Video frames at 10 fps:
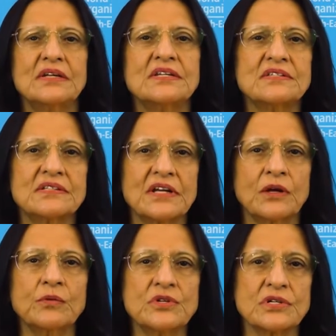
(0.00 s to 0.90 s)

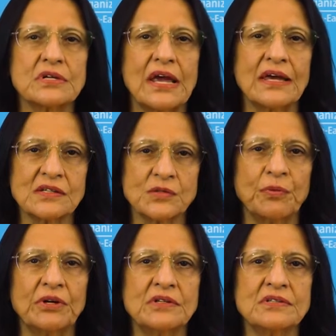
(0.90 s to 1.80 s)
distinguished
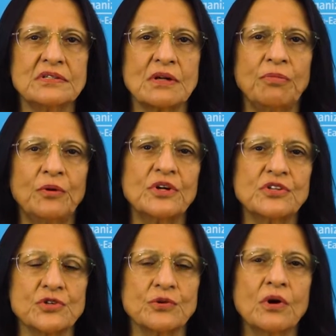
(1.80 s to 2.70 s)
experts,
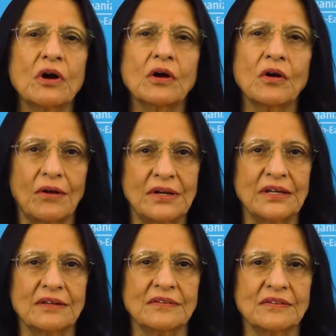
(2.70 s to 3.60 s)
WHO
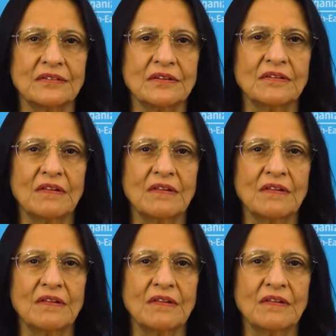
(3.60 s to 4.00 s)
colleagues.